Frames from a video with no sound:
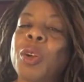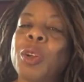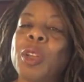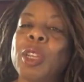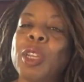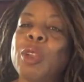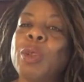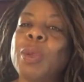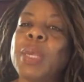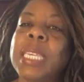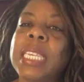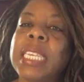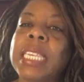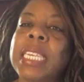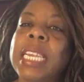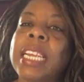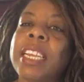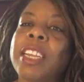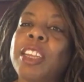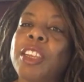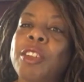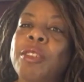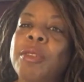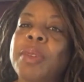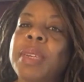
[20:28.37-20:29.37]
you sick,
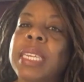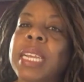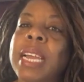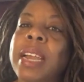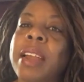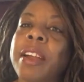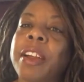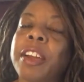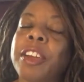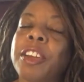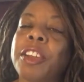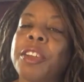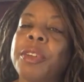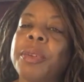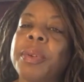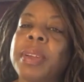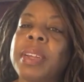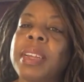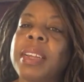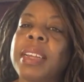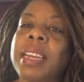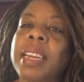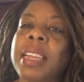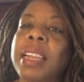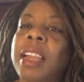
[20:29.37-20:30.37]
you tired, you
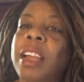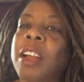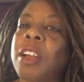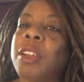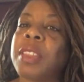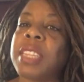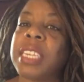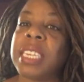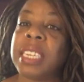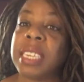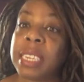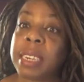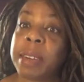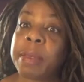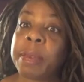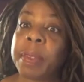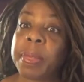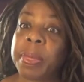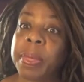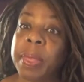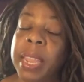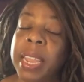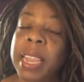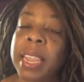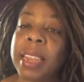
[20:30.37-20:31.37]
ugly, all these different
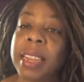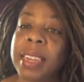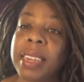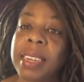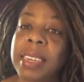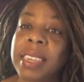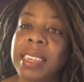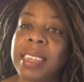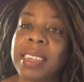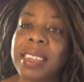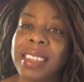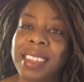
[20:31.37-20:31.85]
things.